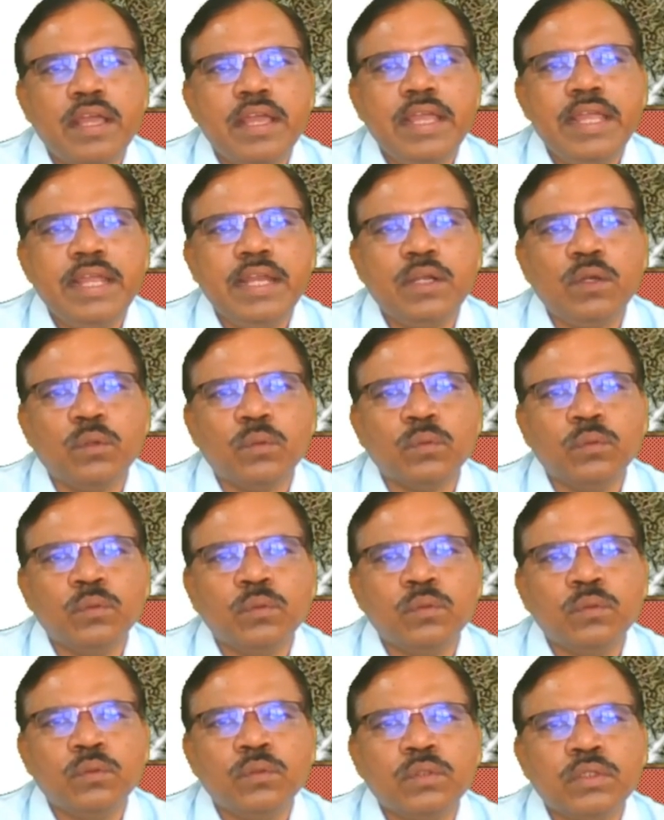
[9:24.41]

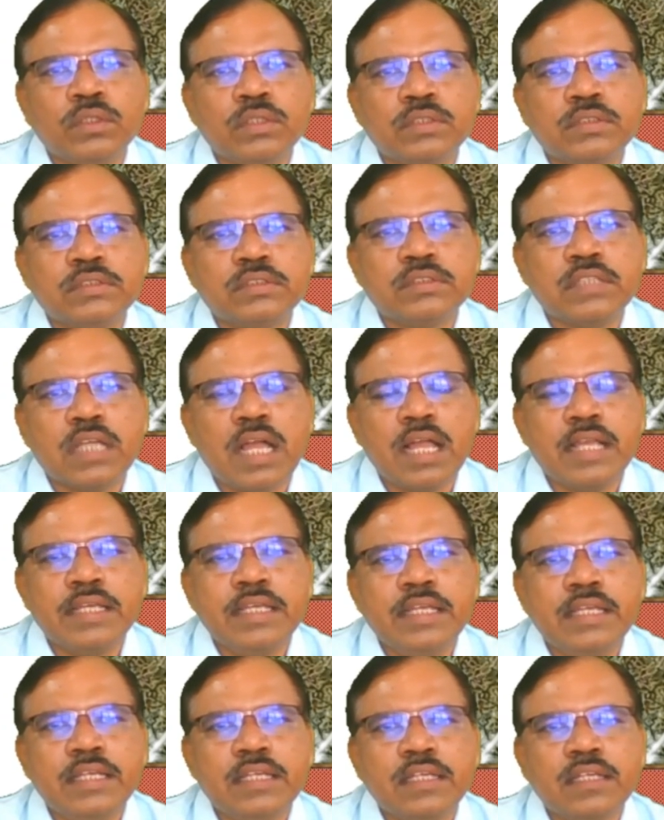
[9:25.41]
A2
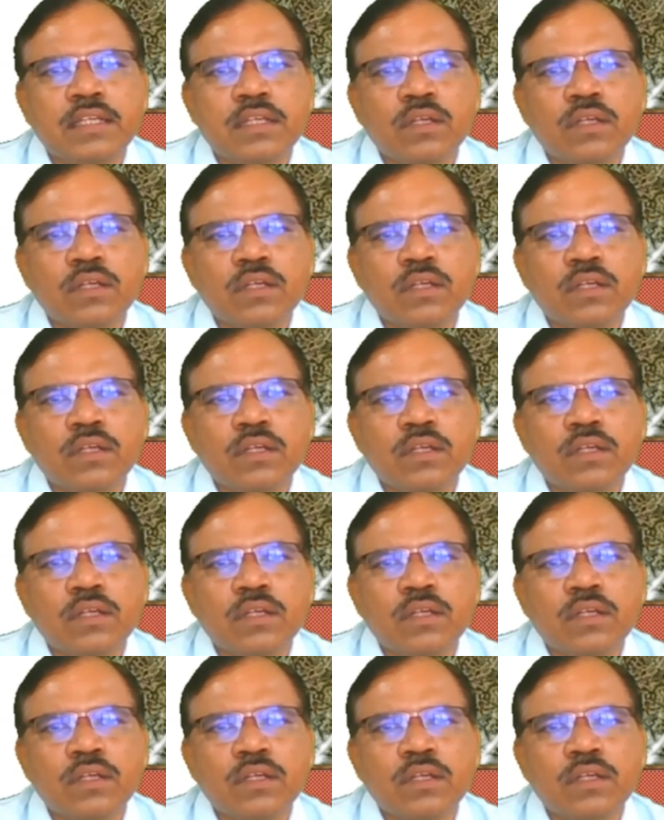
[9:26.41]
sin